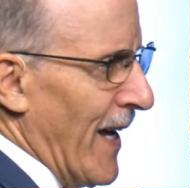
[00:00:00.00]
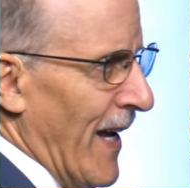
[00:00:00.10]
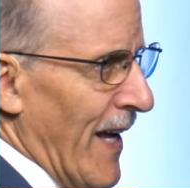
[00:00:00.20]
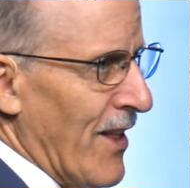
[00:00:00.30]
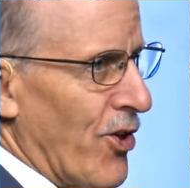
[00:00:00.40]

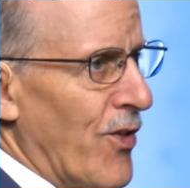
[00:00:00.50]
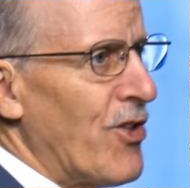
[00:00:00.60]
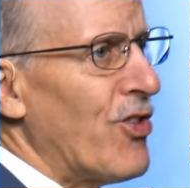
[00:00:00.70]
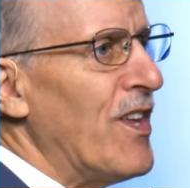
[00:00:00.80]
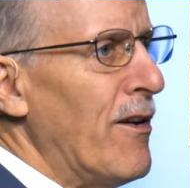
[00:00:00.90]
and so
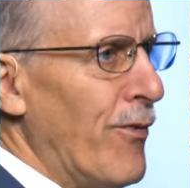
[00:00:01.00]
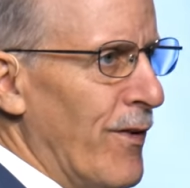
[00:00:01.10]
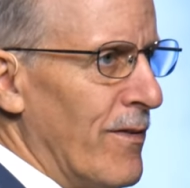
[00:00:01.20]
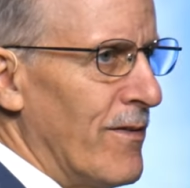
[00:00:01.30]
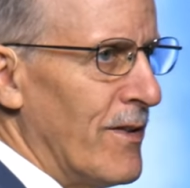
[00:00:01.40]
this thief
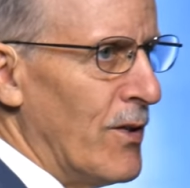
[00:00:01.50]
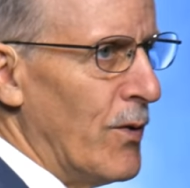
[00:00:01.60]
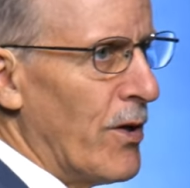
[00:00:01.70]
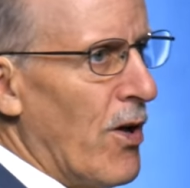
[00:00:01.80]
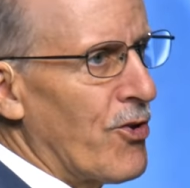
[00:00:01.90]
who
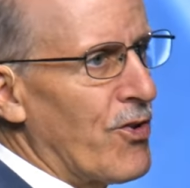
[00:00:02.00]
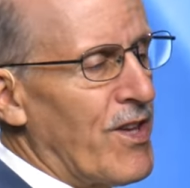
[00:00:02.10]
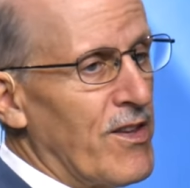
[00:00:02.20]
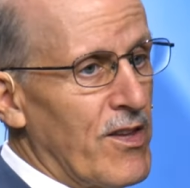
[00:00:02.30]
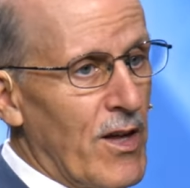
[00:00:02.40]
it also
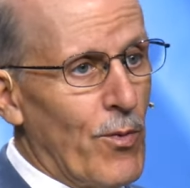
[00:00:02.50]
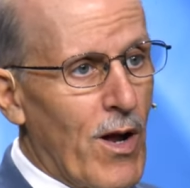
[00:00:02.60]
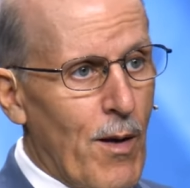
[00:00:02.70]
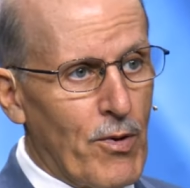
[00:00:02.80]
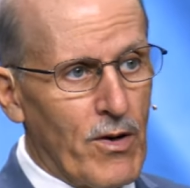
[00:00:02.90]
says is a
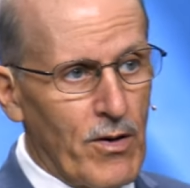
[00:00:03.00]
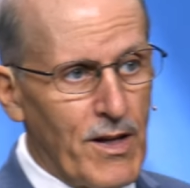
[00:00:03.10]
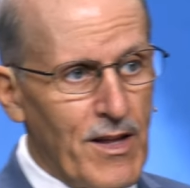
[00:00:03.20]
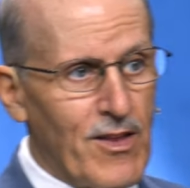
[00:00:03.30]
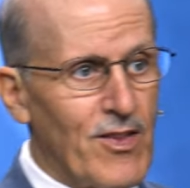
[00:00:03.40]
robber.
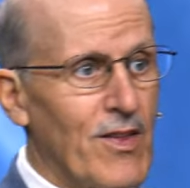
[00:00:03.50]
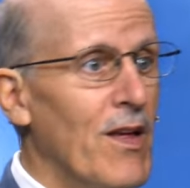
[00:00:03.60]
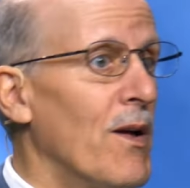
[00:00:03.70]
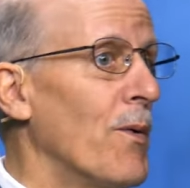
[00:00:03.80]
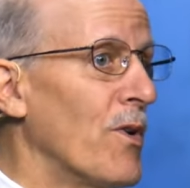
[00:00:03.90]
He
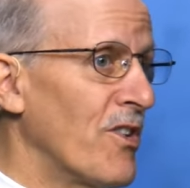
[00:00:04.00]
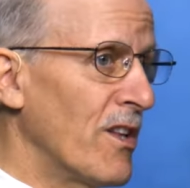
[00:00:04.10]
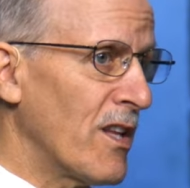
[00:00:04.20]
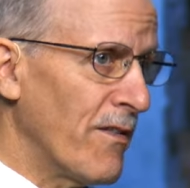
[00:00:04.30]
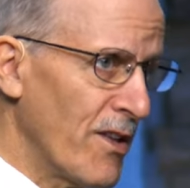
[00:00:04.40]
was
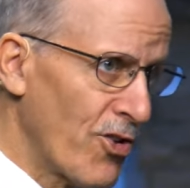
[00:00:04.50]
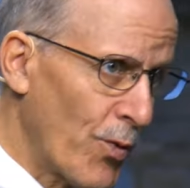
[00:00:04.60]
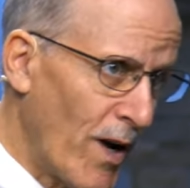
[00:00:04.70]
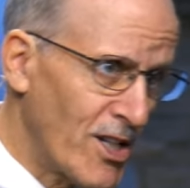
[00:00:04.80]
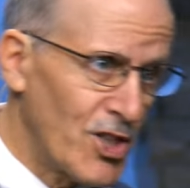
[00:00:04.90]
guilty of
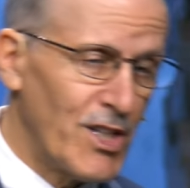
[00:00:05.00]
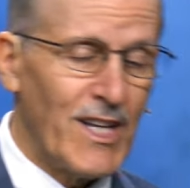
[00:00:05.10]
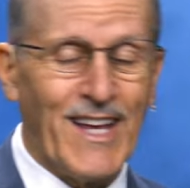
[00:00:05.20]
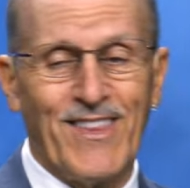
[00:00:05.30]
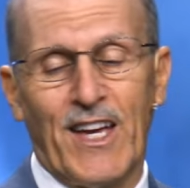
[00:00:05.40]
insurrection,
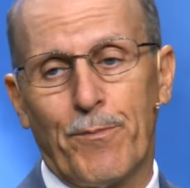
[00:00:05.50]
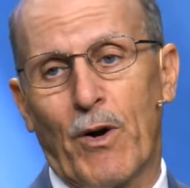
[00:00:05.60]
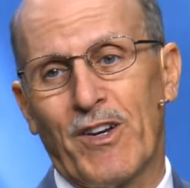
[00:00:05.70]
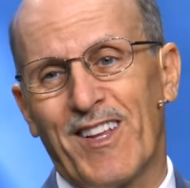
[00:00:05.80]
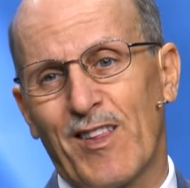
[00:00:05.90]
and they had
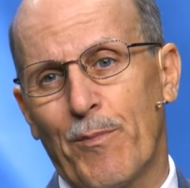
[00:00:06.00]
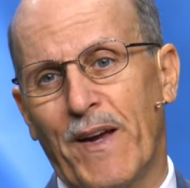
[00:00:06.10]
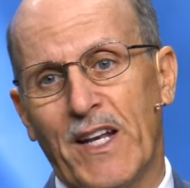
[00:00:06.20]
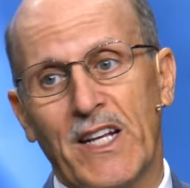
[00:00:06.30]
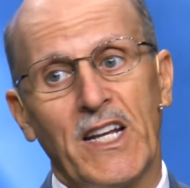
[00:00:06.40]

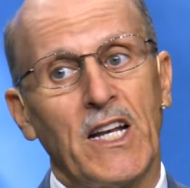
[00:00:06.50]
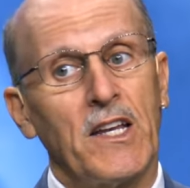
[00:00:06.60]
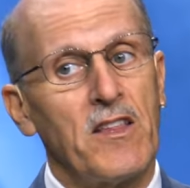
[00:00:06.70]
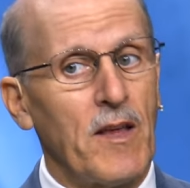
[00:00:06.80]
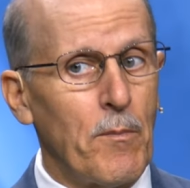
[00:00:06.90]
participated in at
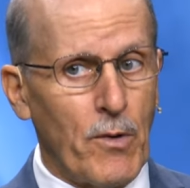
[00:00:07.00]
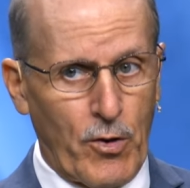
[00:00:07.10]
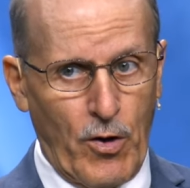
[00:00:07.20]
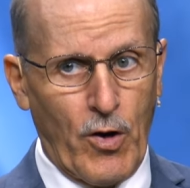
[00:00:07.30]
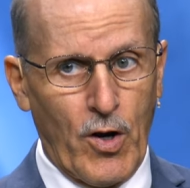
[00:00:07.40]
least a
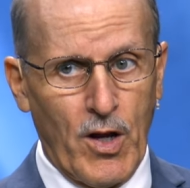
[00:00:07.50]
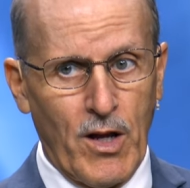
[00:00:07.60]
murder.